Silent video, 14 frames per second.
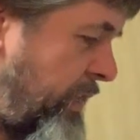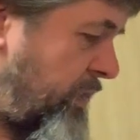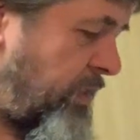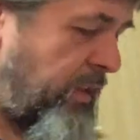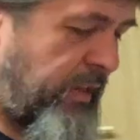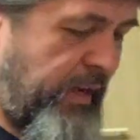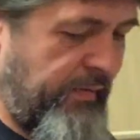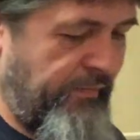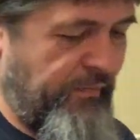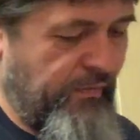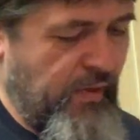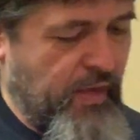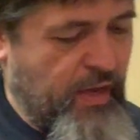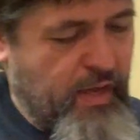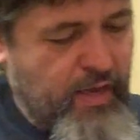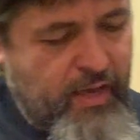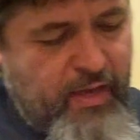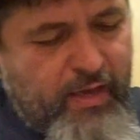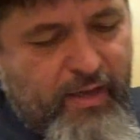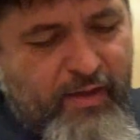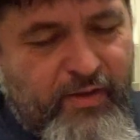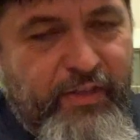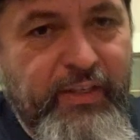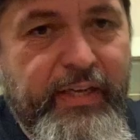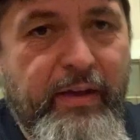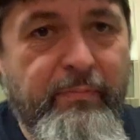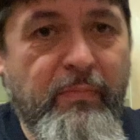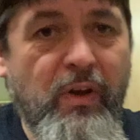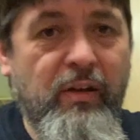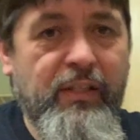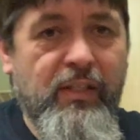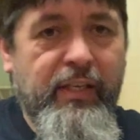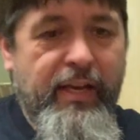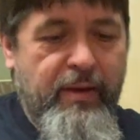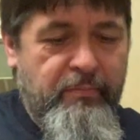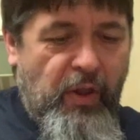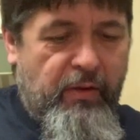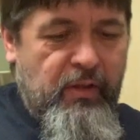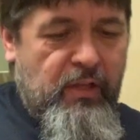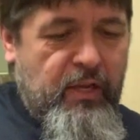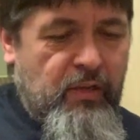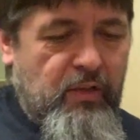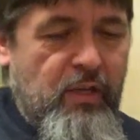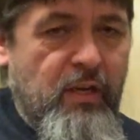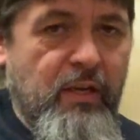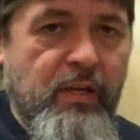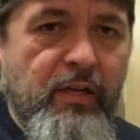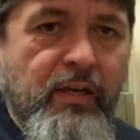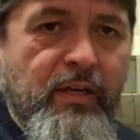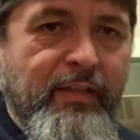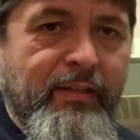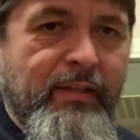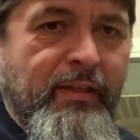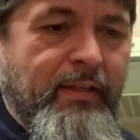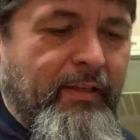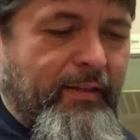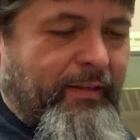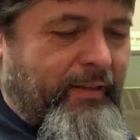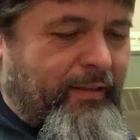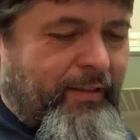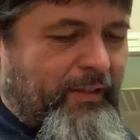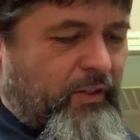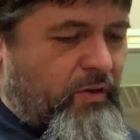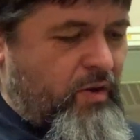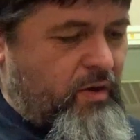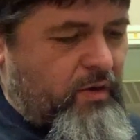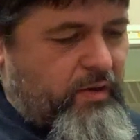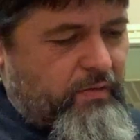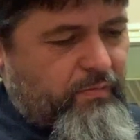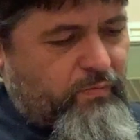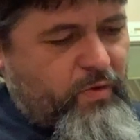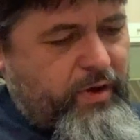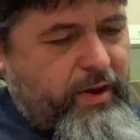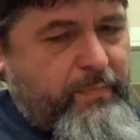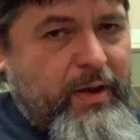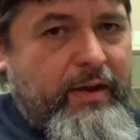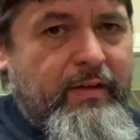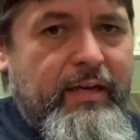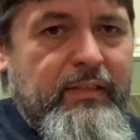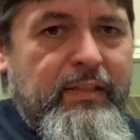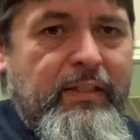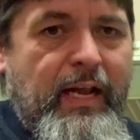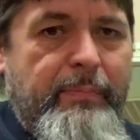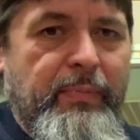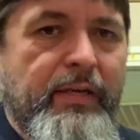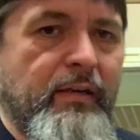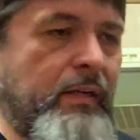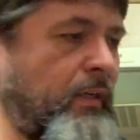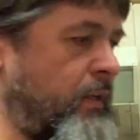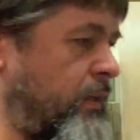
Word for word: this, don't they? I see them. I see them doing this. God, worry about that snapping.